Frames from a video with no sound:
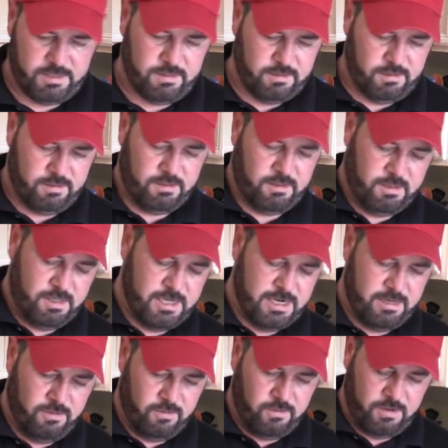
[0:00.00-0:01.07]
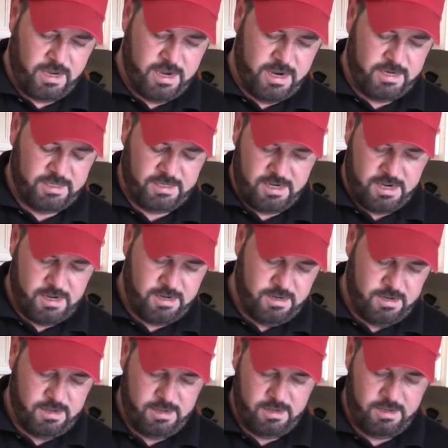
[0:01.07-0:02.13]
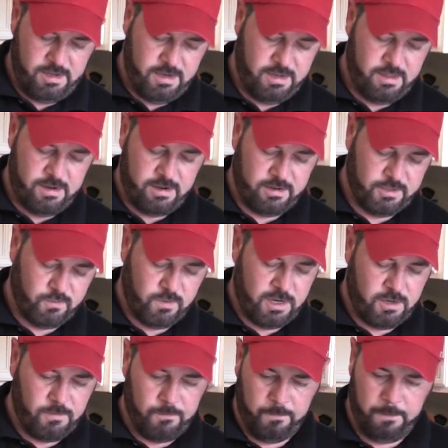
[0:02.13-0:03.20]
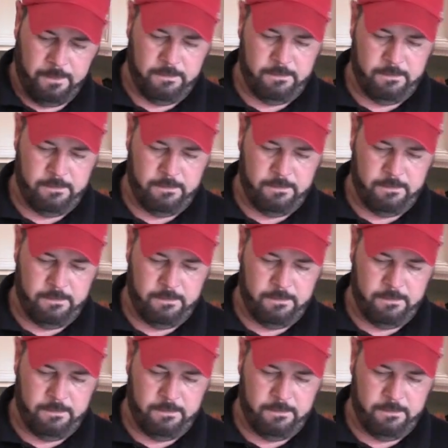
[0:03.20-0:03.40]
so let's see, that little guy is not in there as well.